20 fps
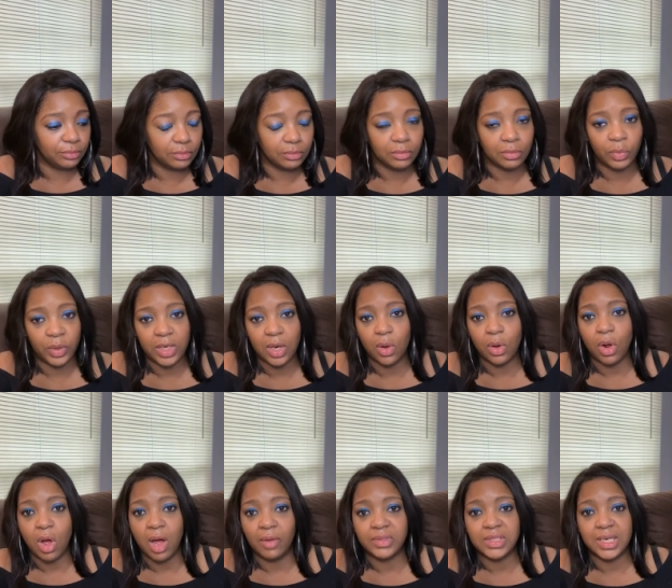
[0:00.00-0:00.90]
we don't
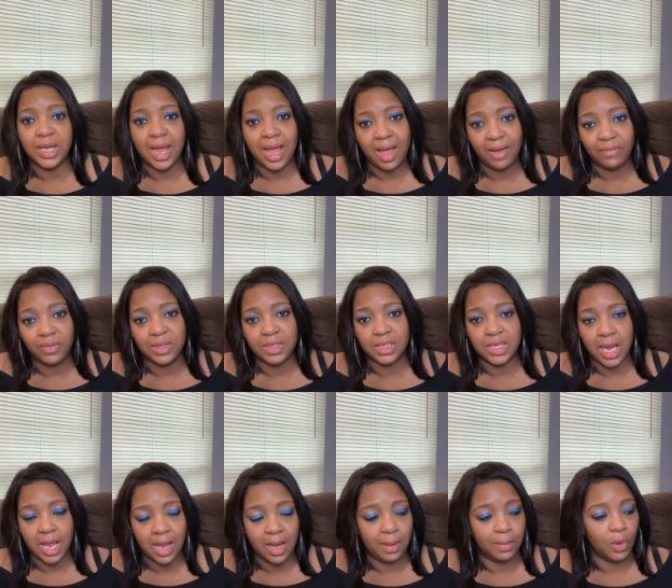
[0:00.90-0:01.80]
often have the
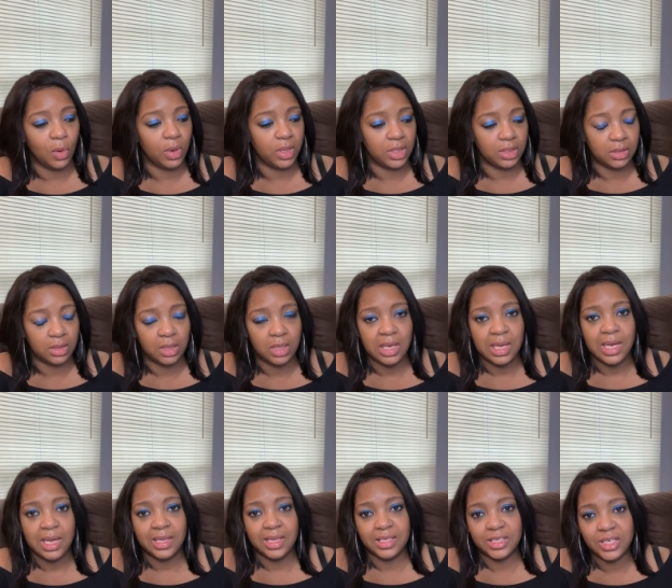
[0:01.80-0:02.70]
time or the
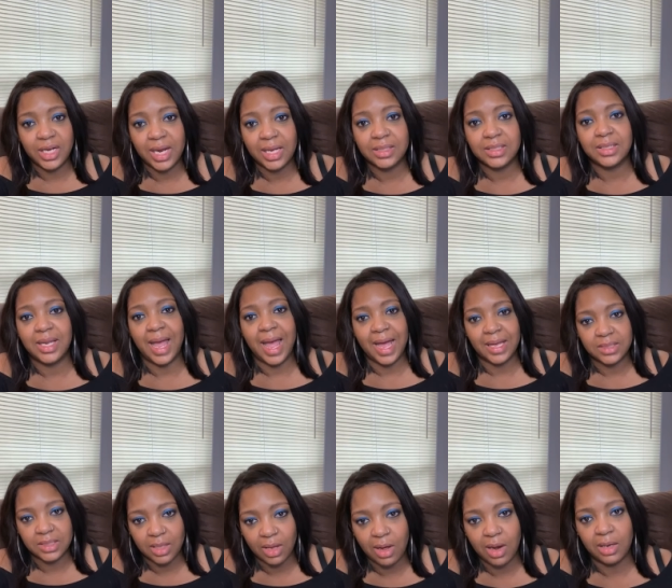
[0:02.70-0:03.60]
the chance to
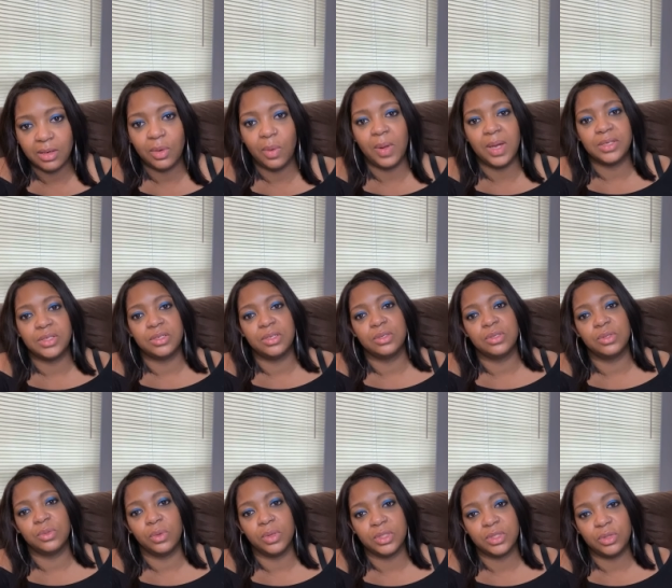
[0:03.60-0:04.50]
ask the hard
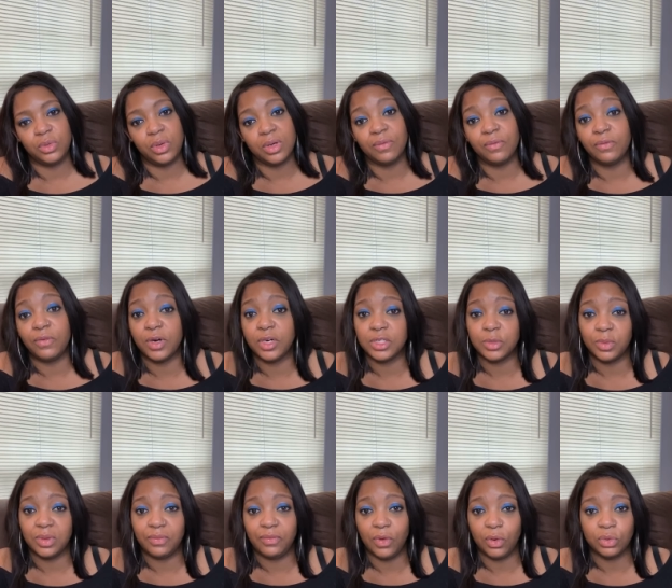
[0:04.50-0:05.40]
questions or to converse
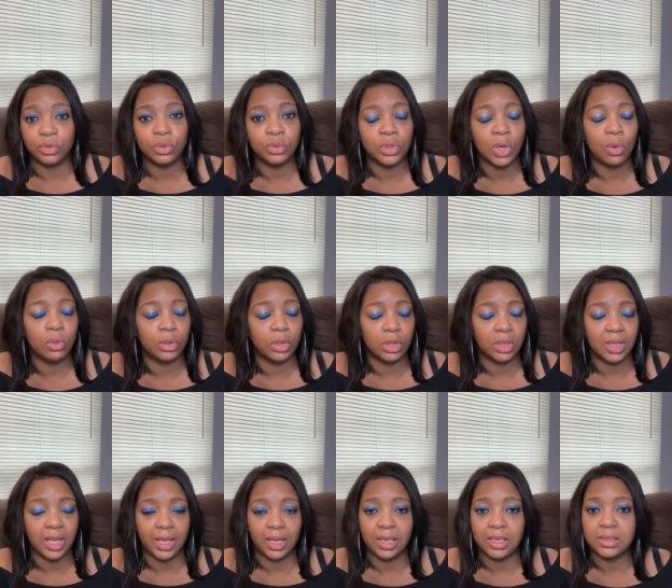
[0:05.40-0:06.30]
with folks who don't look
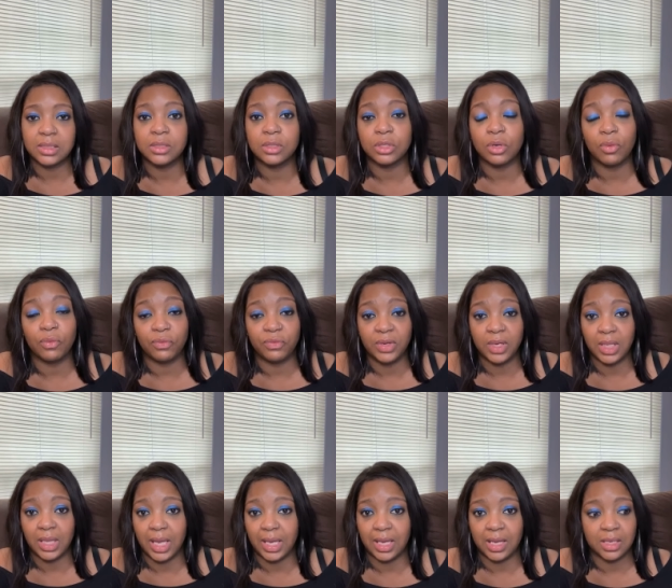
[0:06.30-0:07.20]
like us and don't feel
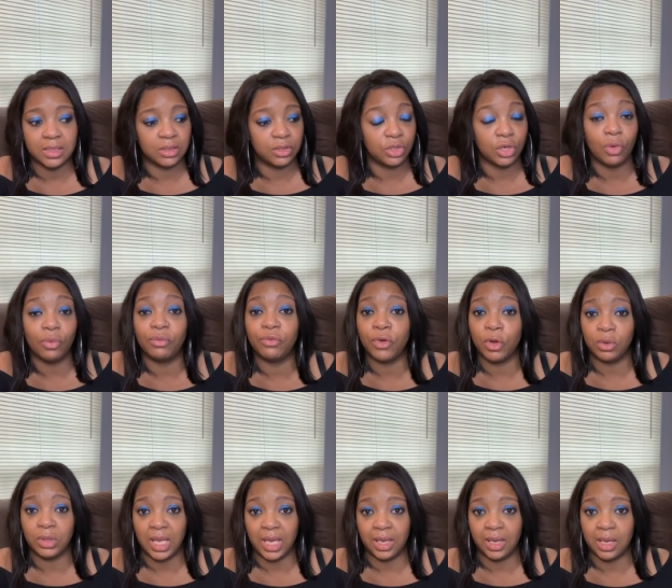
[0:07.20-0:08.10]
like us, don't
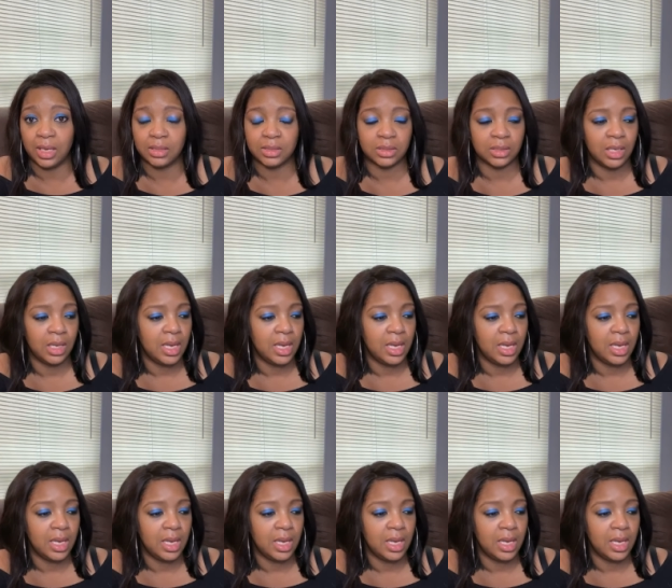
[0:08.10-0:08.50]
vote like us.